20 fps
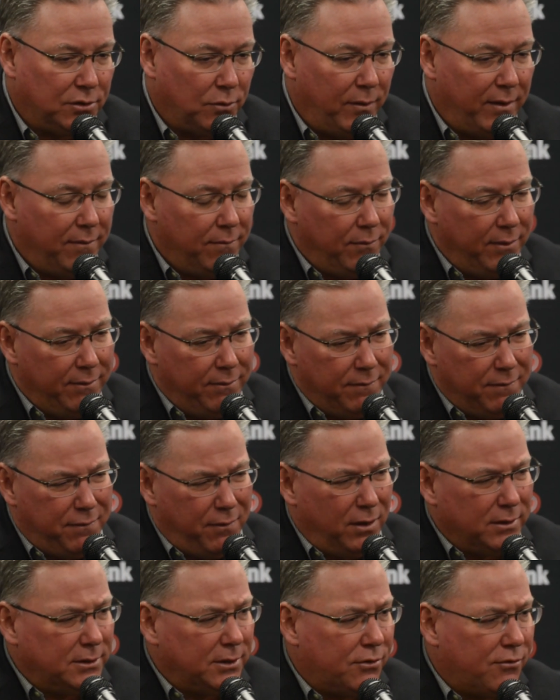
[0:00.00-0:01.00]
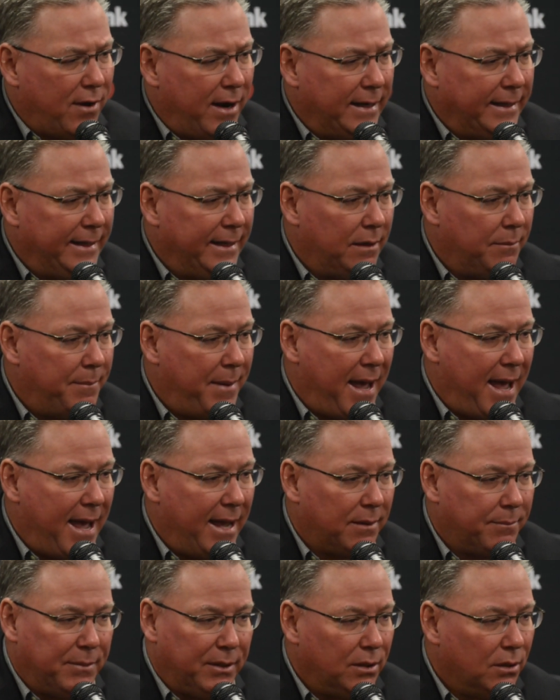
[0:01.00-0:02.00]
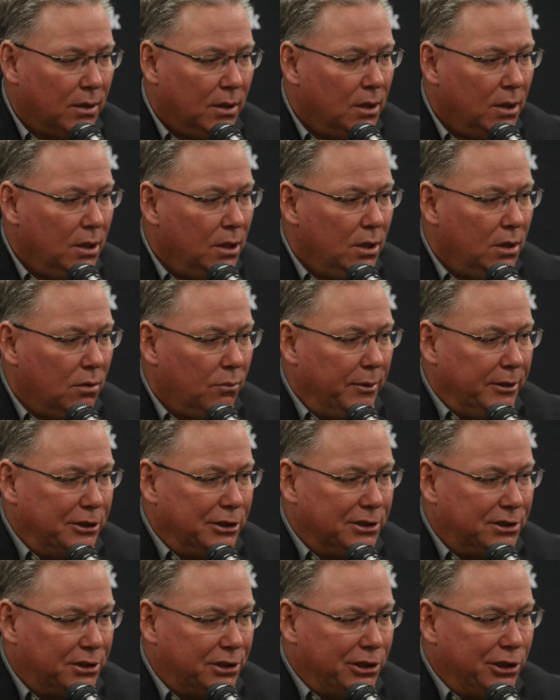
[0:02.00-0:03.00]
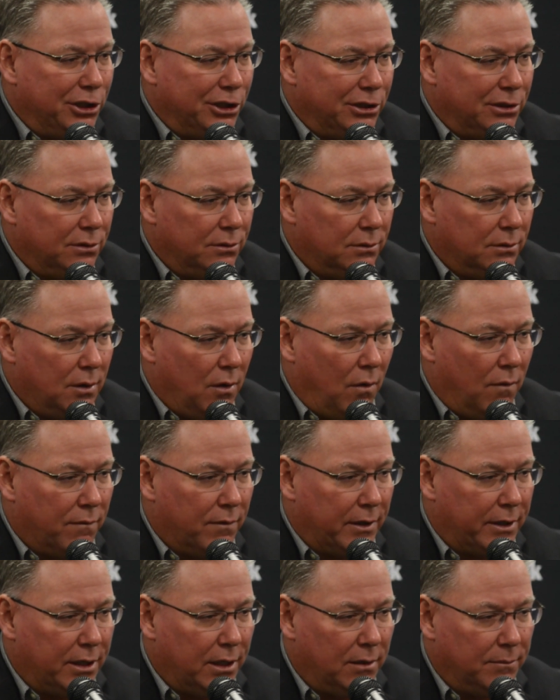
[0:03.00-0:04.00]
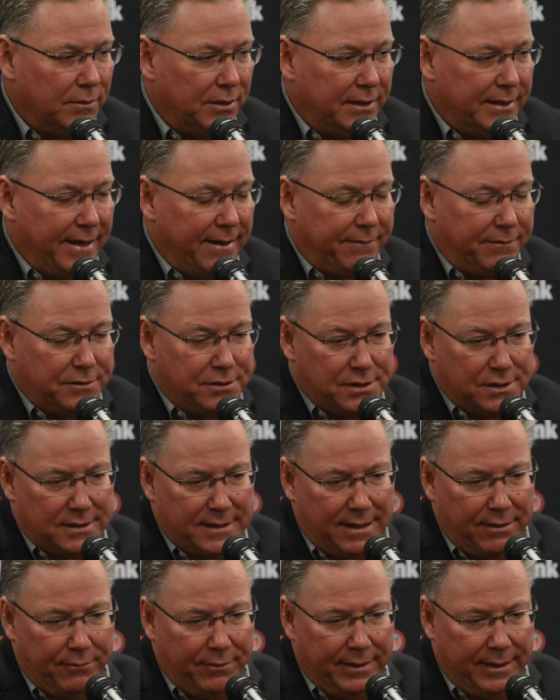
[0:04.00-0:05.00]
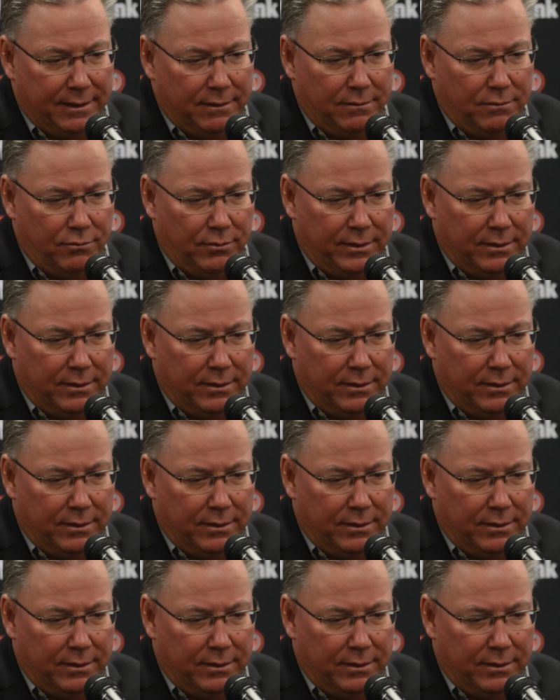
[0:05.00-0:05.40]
So we fought to try to get it back, but we just couldn't overcome the deficit that we